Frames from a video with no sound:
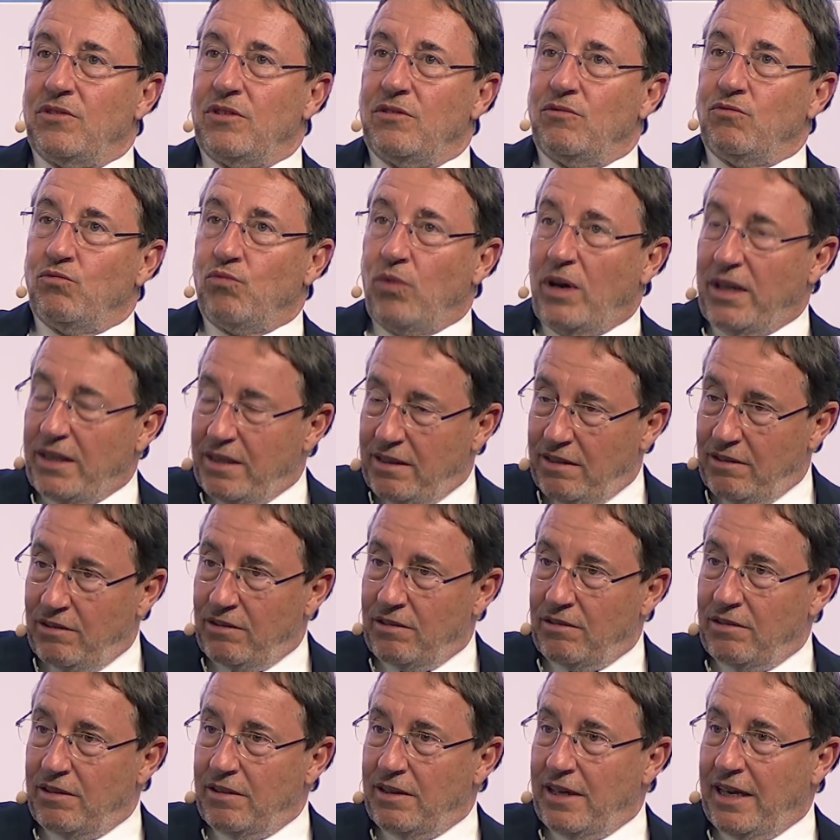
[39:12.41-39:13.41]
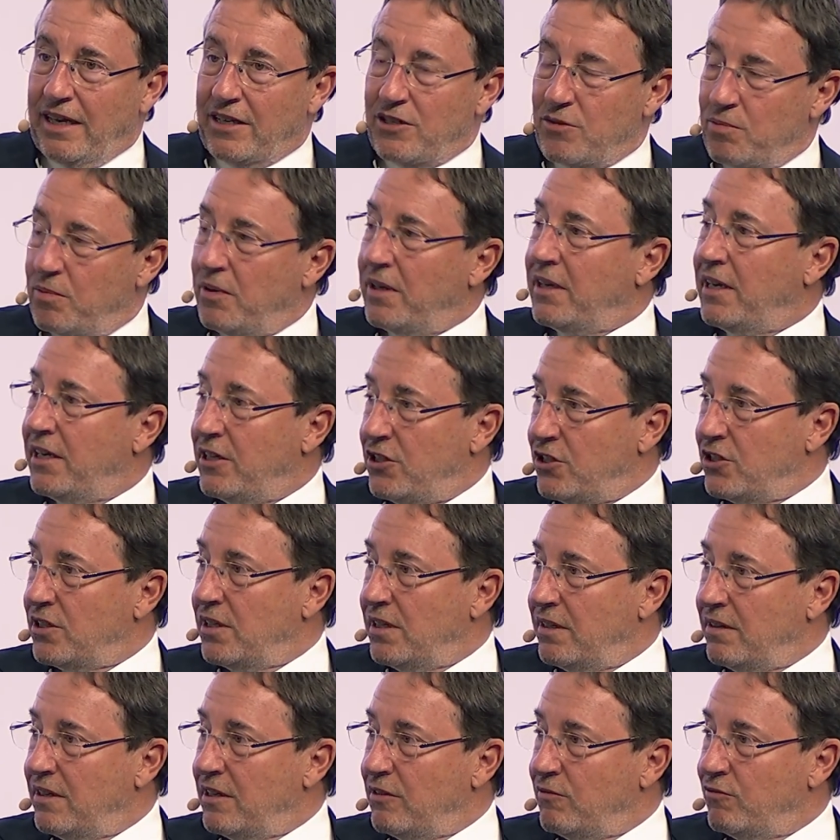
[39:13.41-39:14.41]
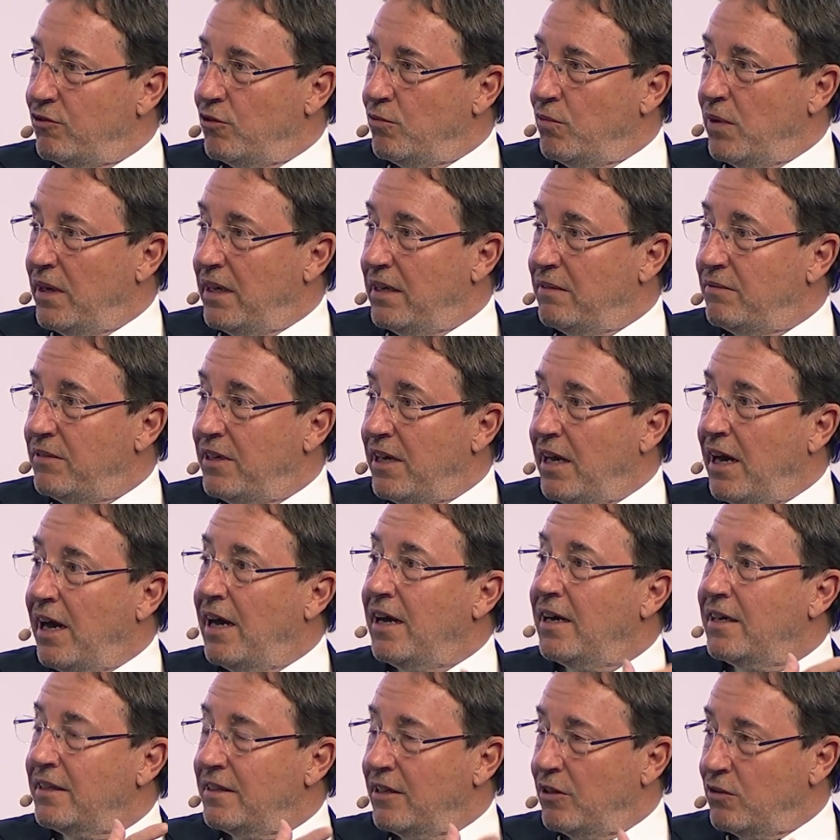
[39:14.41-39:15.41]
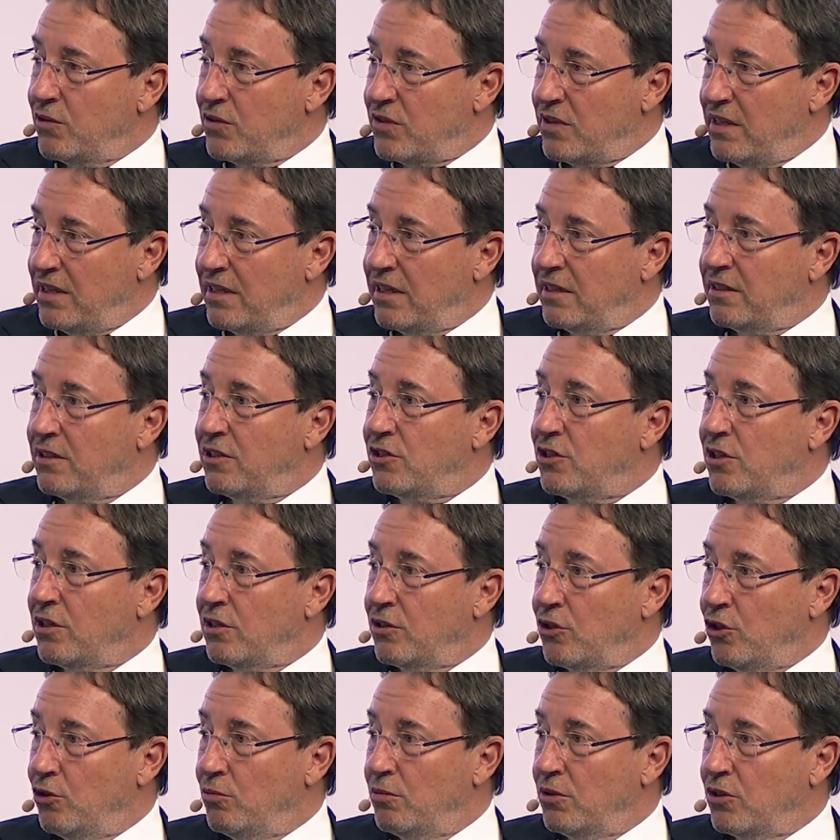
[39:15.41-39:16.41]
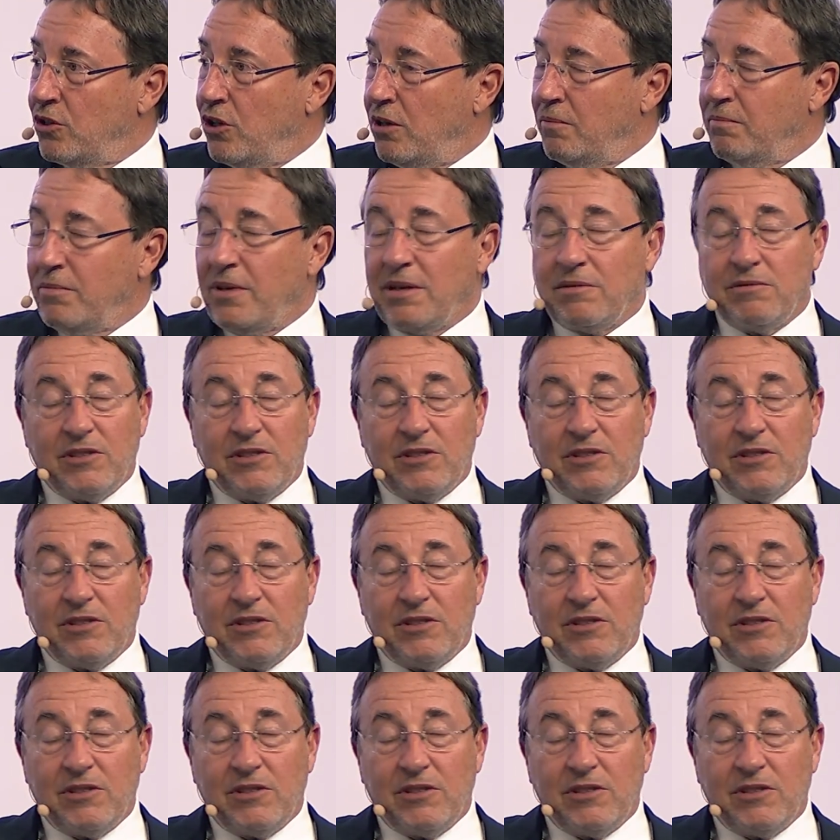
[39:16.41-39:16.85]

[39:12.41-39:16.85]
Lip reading: one explanation, I think, for why we are now seeing a digital global compact,